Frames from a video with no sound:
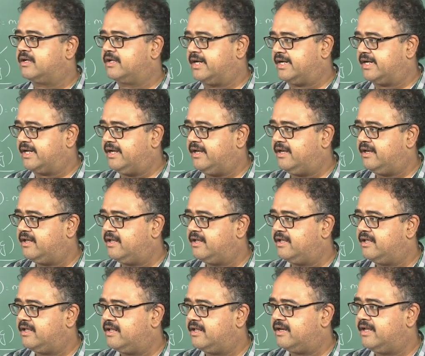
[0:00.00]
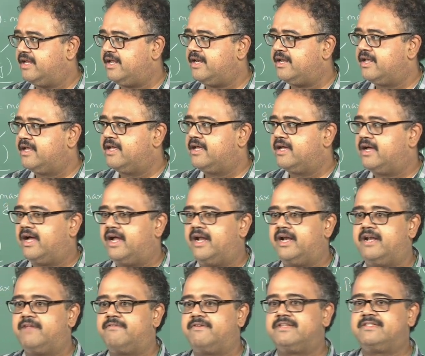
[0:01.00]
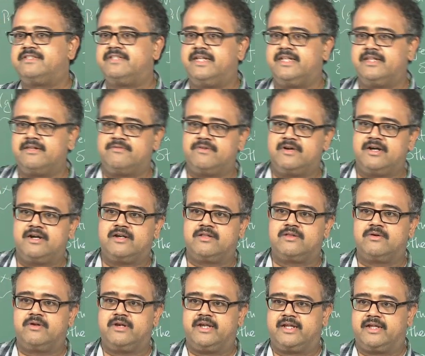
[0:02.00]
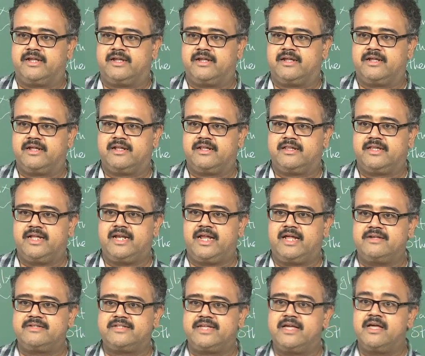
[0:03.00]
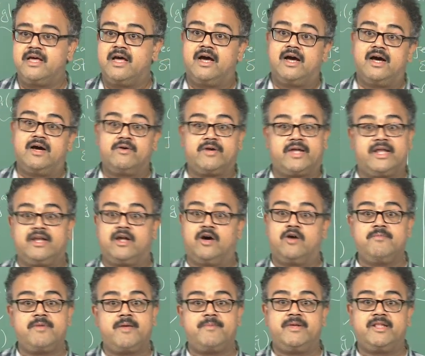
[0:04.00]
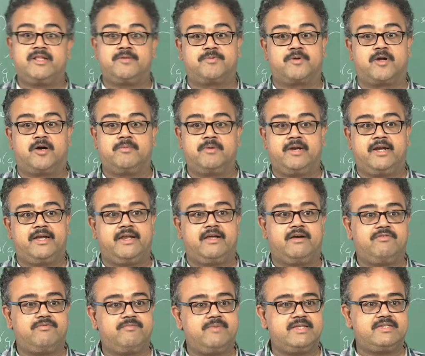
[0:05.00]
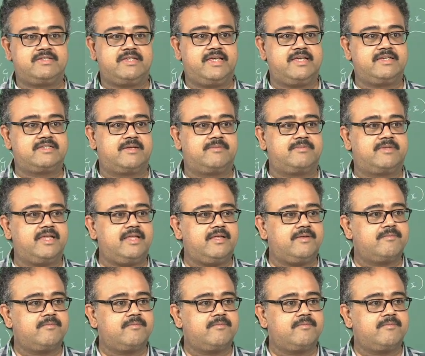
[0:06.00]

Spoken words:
cricket, right, and if I see the word Dhoni, then I will say okay, now maybe the probability of me seeing something